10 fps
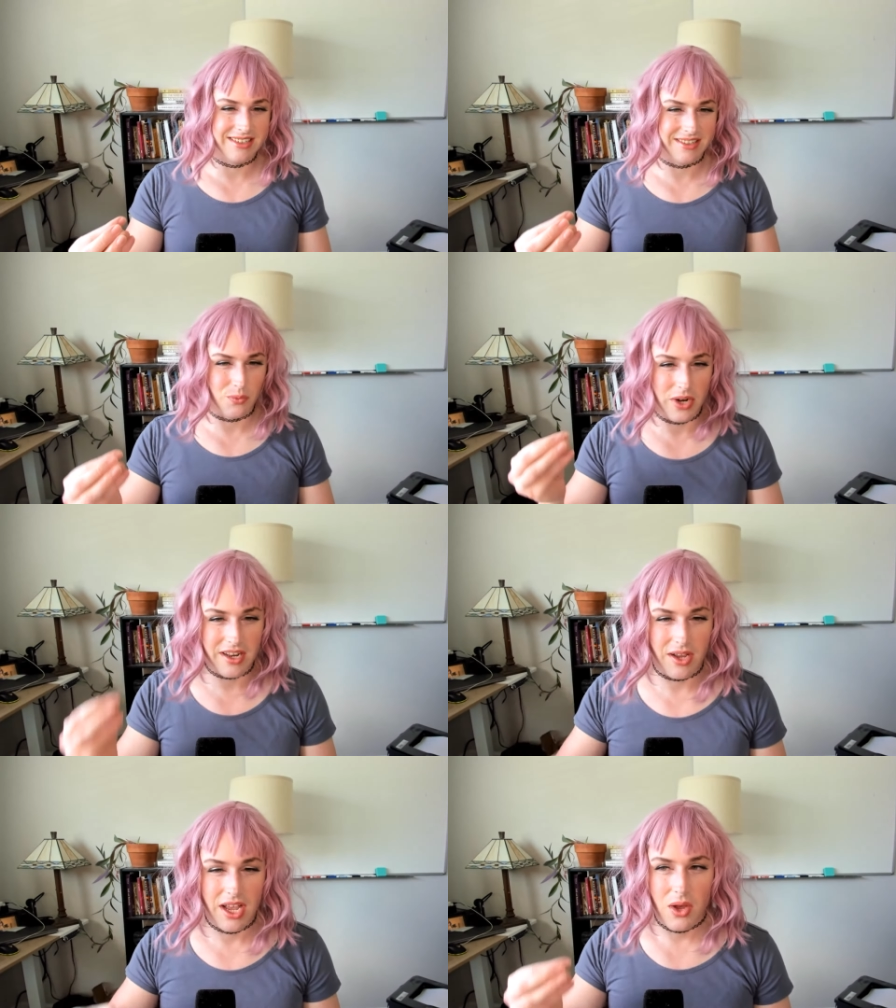
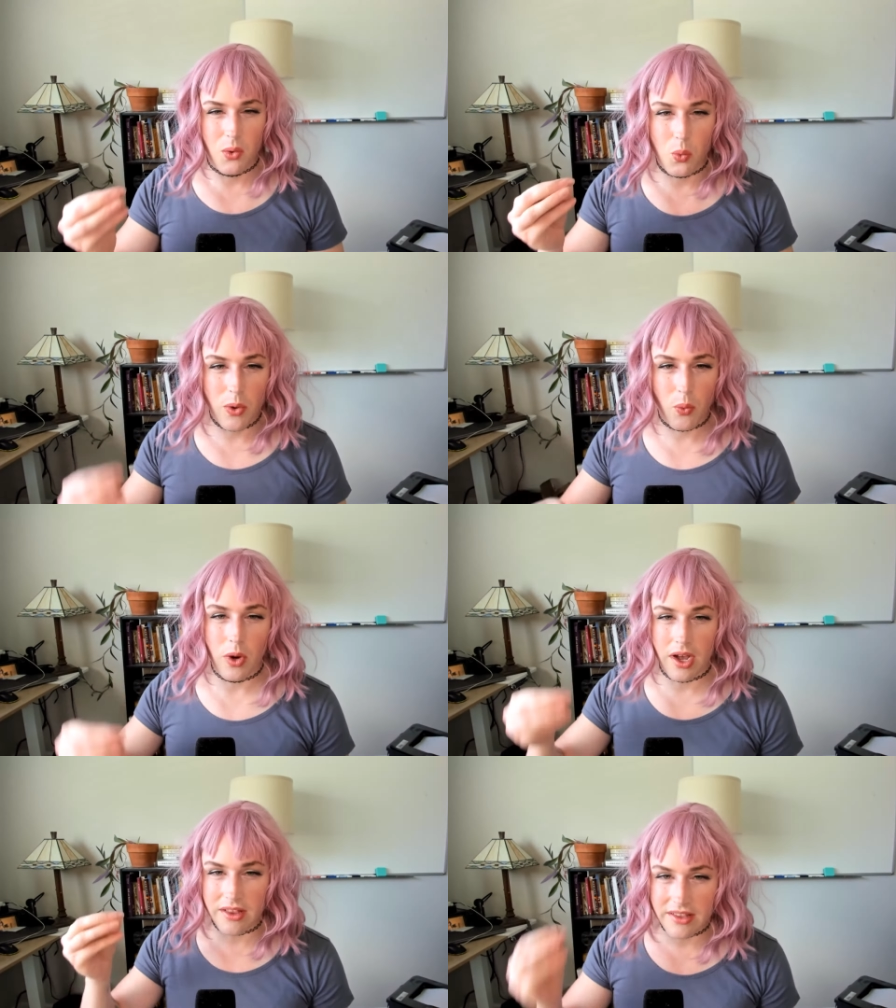
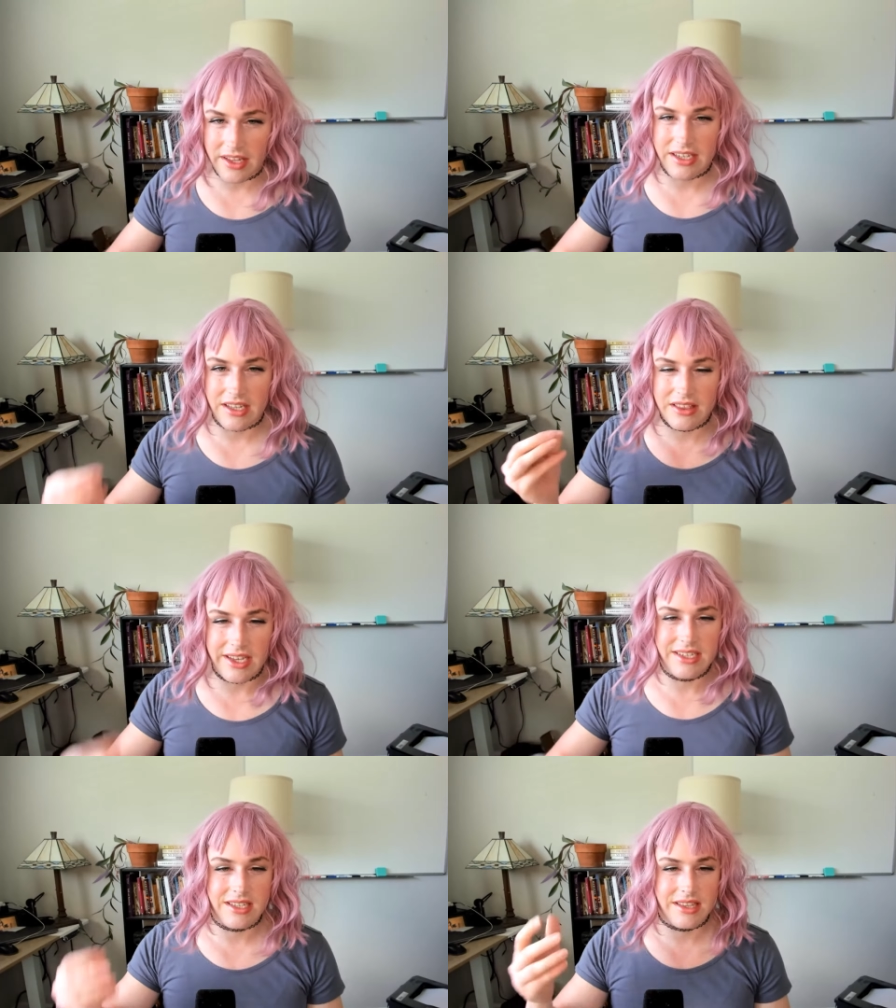
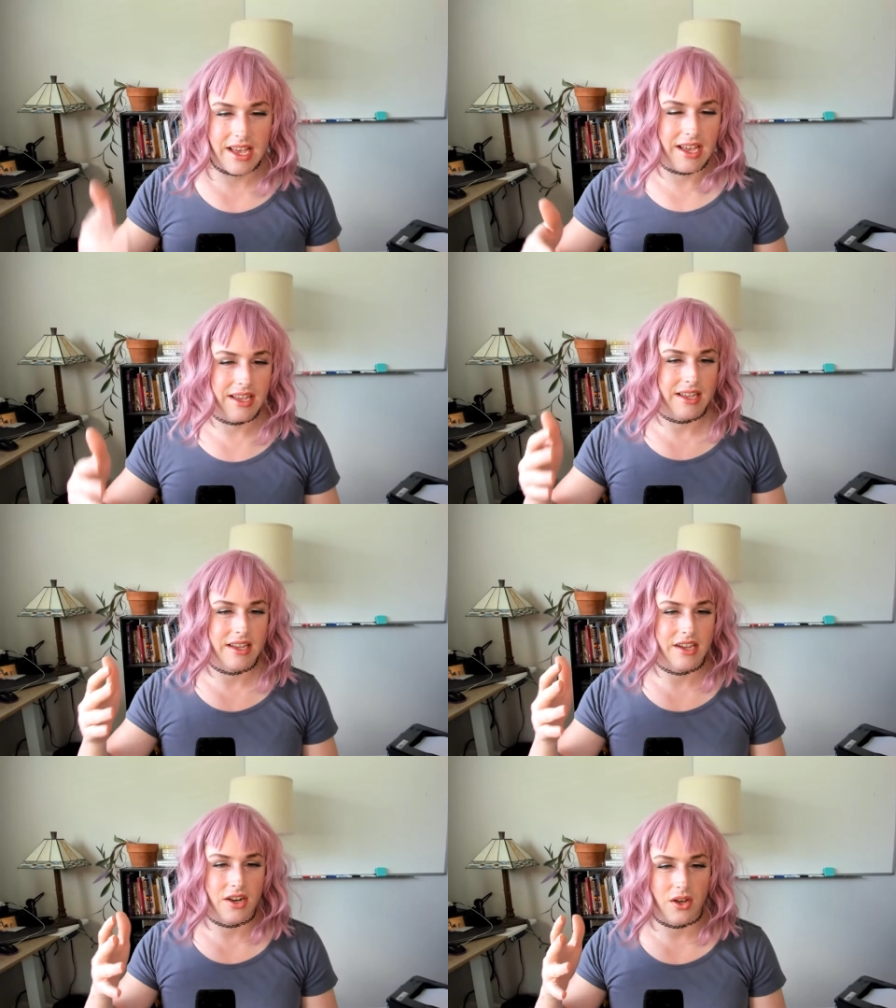unless that,
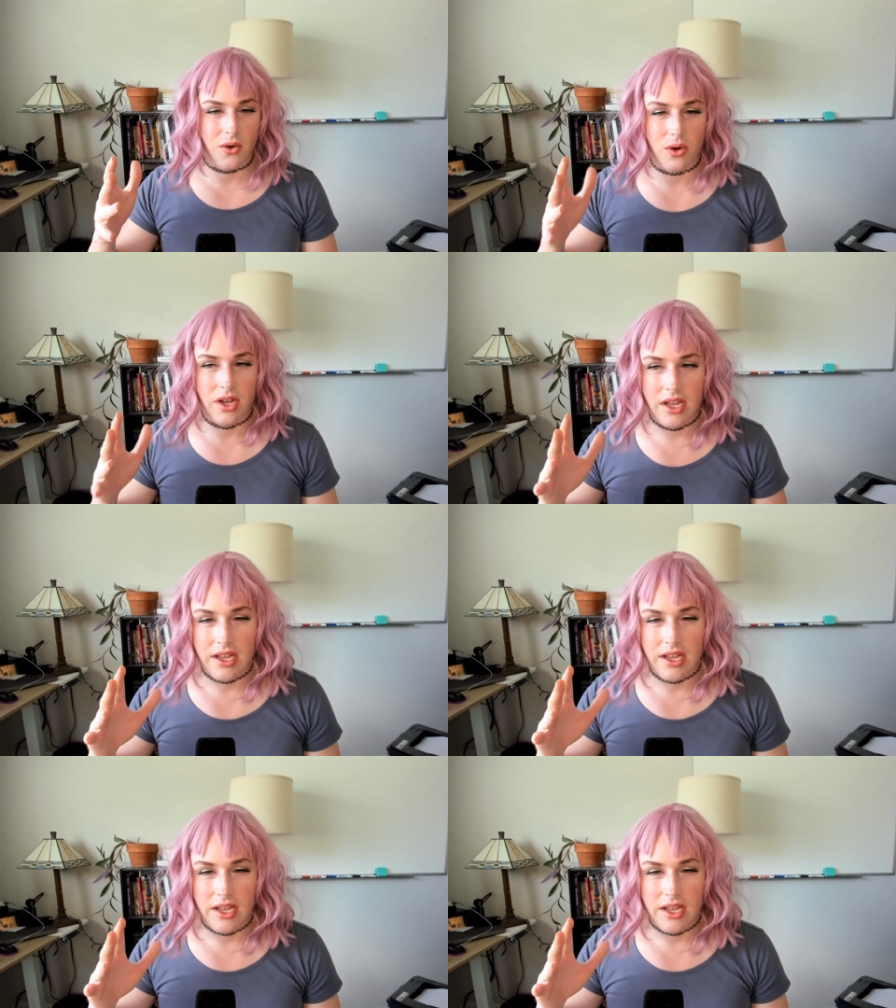you know,